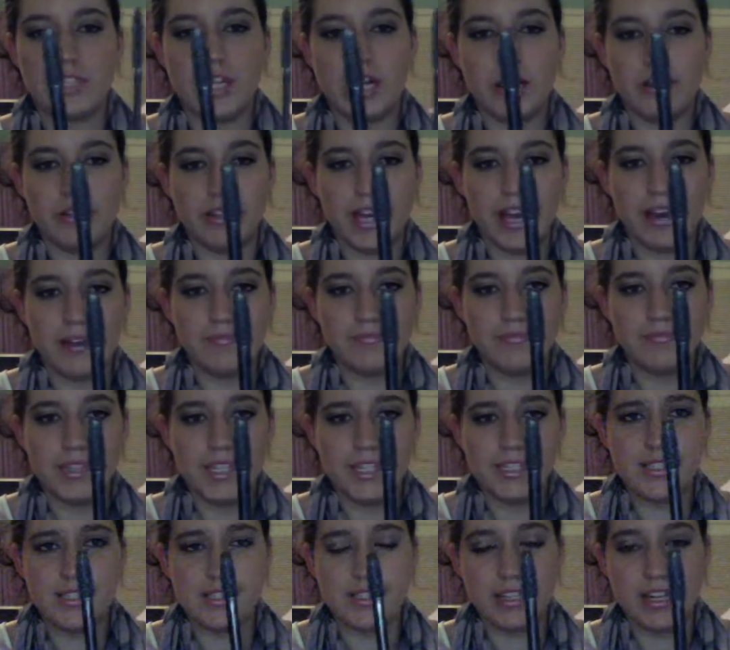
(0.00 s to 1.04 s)
So yeah,
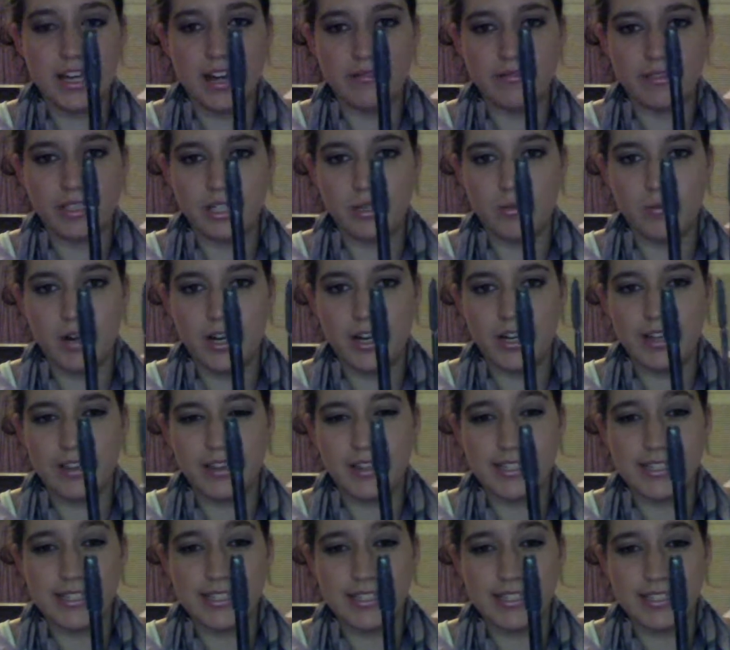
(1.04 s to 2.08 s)
this is the CoverGirl one,
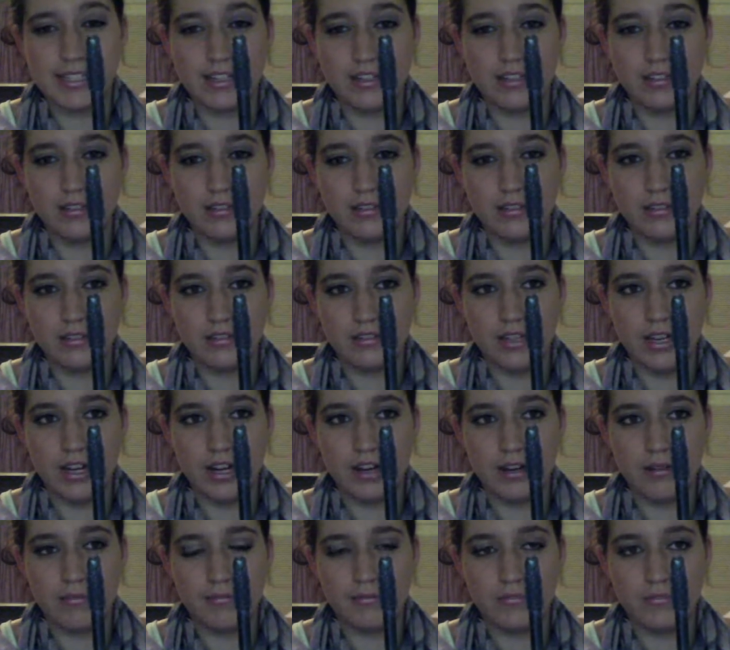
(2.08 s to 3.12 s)
and this is the
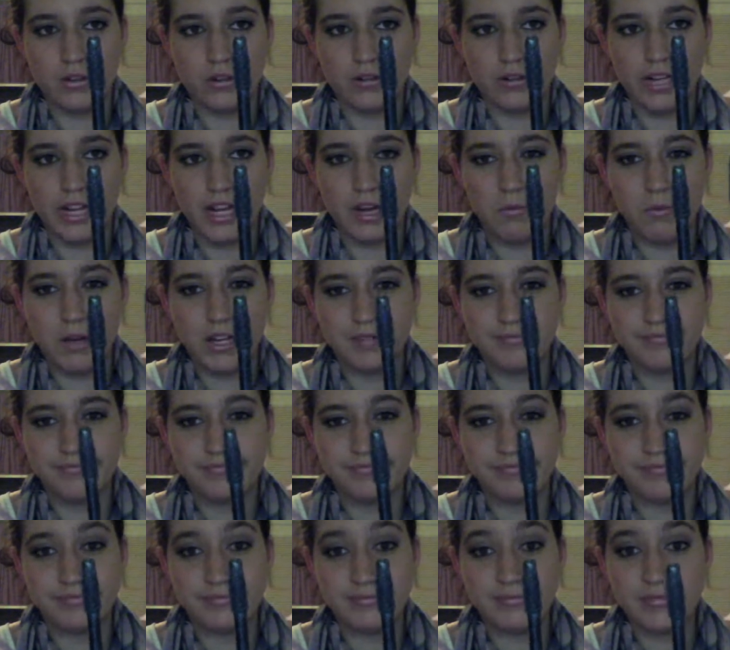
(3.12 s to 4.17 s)
L'Oreal one.
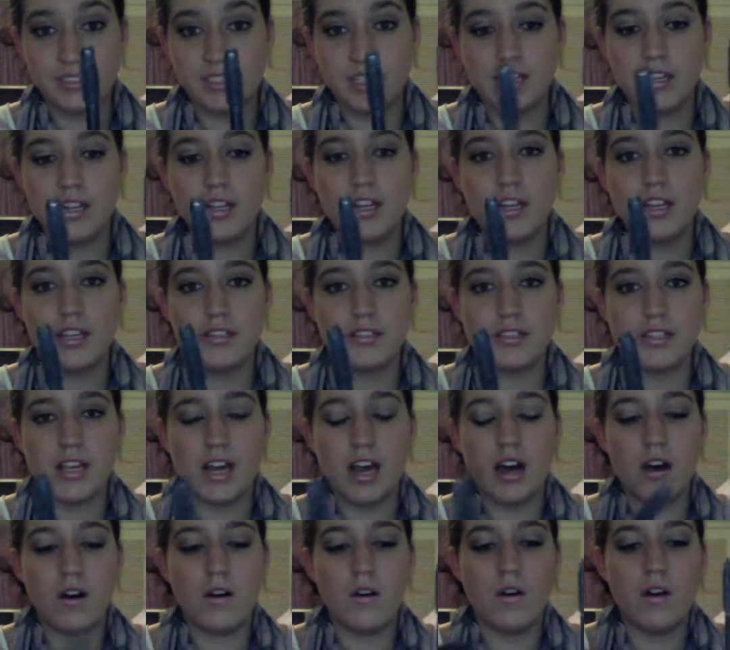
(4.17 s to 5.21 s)

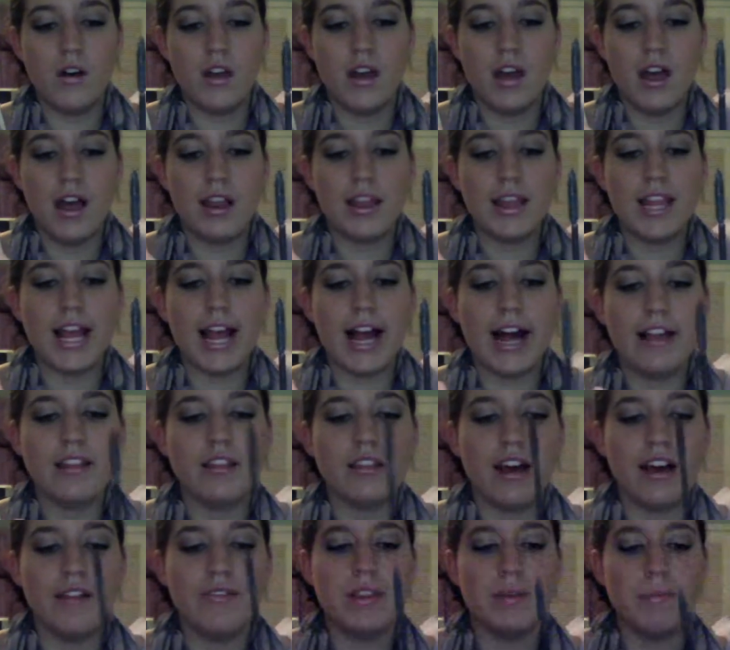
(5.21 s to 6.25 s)
So, like, I
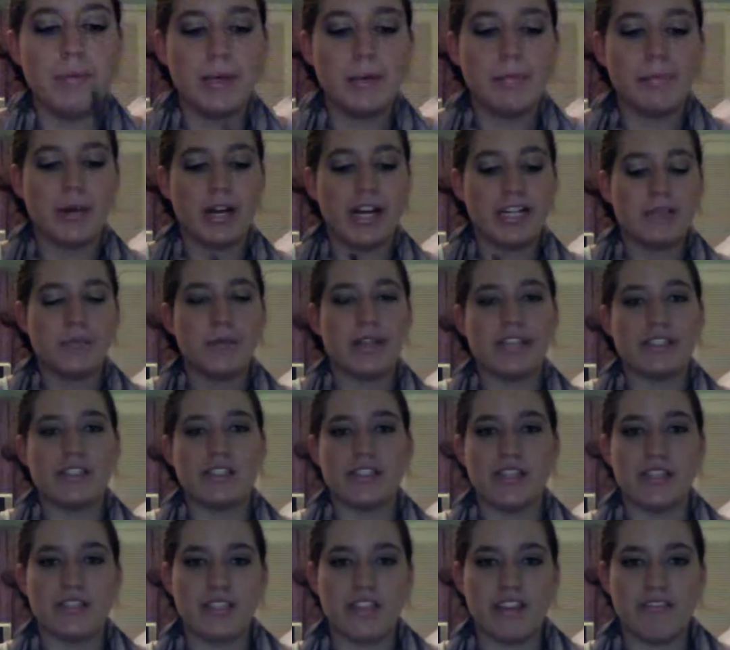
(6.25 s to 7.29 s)
love the big brush
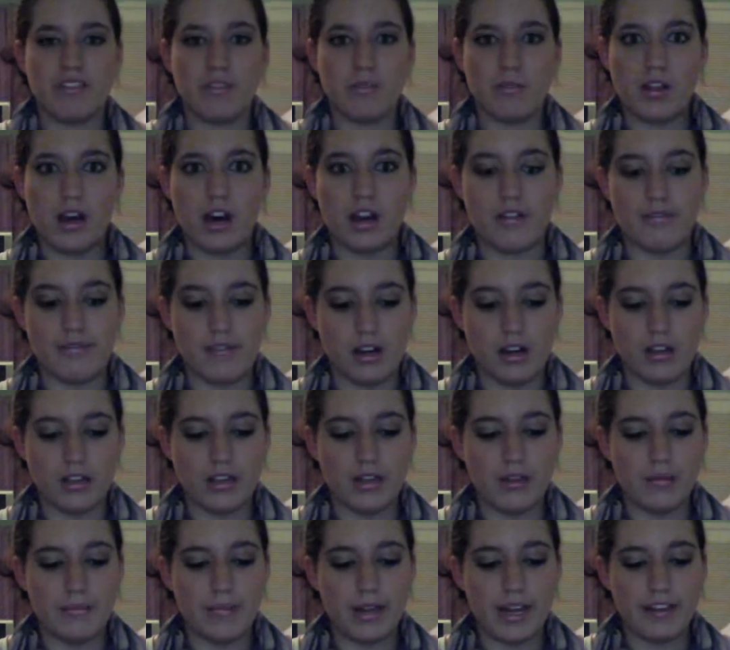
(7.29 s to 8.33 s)
because it does give you a lot of
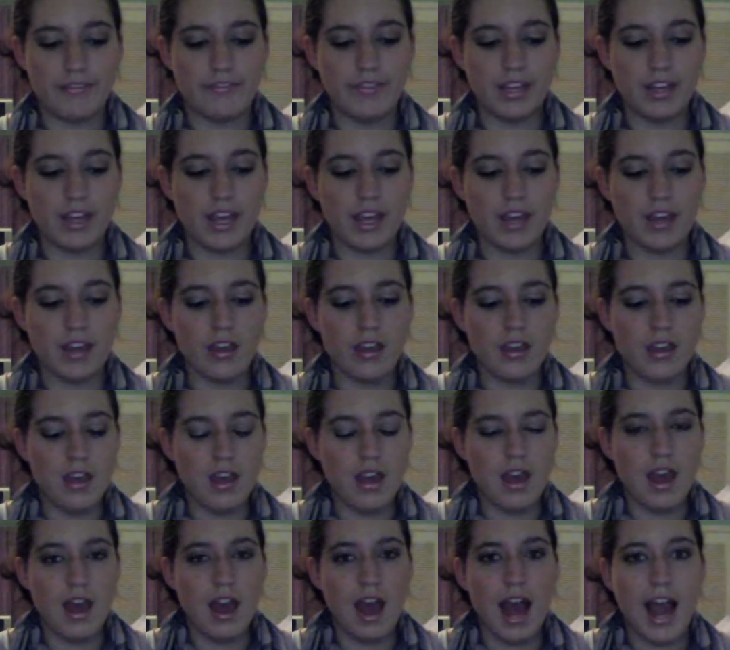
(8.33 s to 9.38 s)
volume, but I feel like
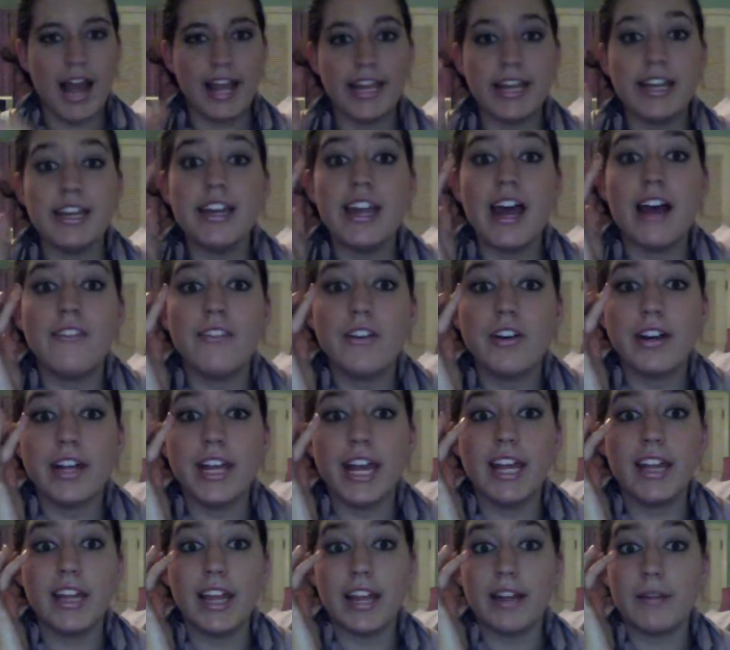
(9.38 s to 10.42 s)
I can never
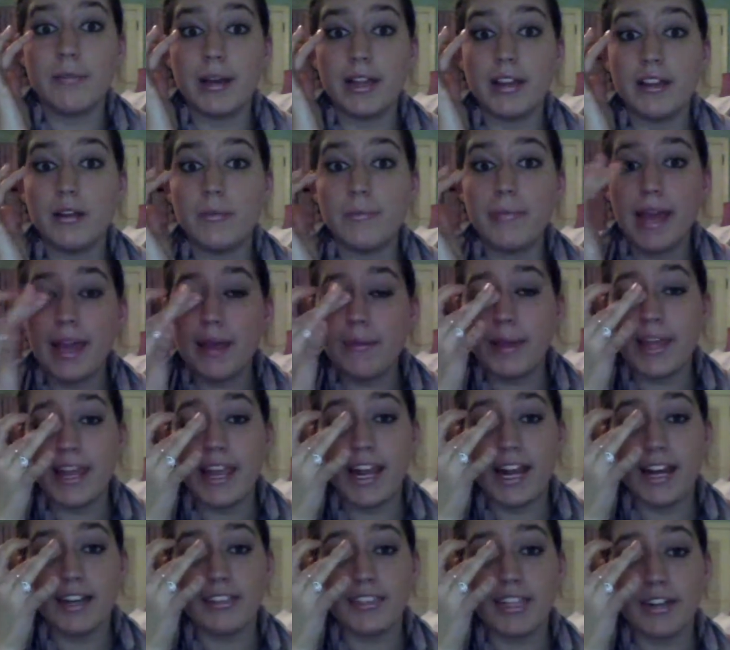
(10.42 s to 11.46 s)
get, like, my little baby
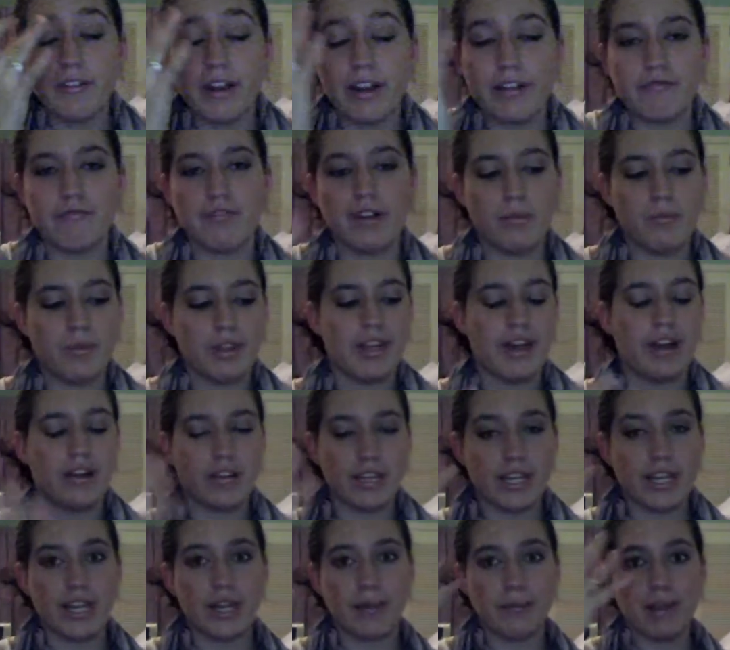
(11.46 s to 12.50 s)
hairs, like, right in front
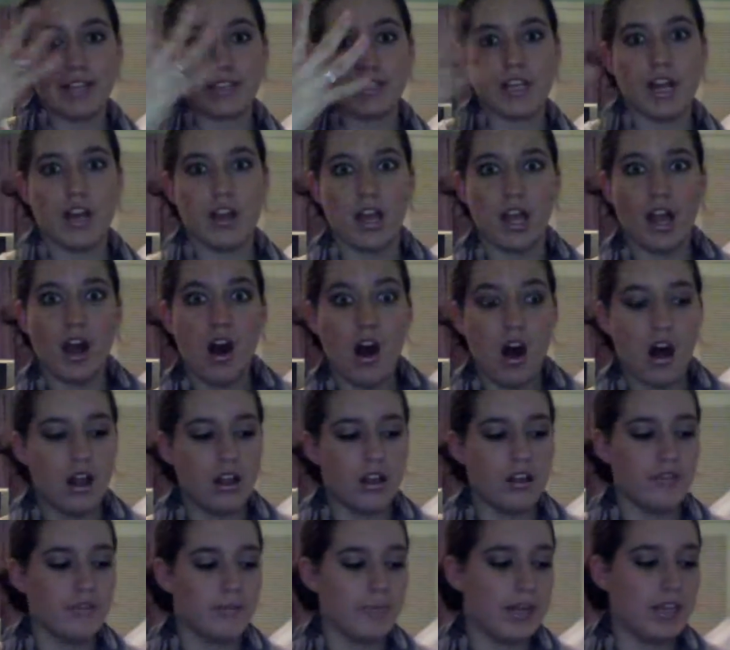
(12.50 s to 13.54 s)
without getting mascara, like,
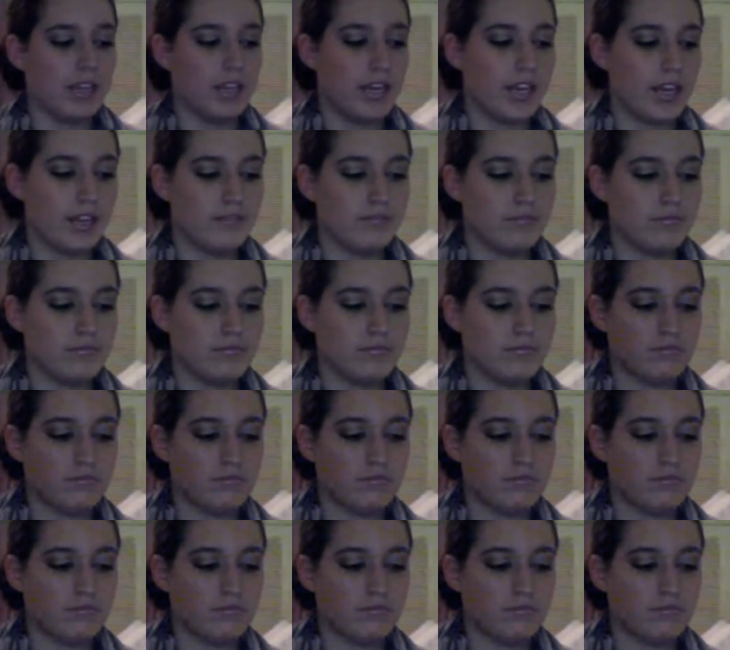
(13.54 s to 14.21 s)
all over my lid.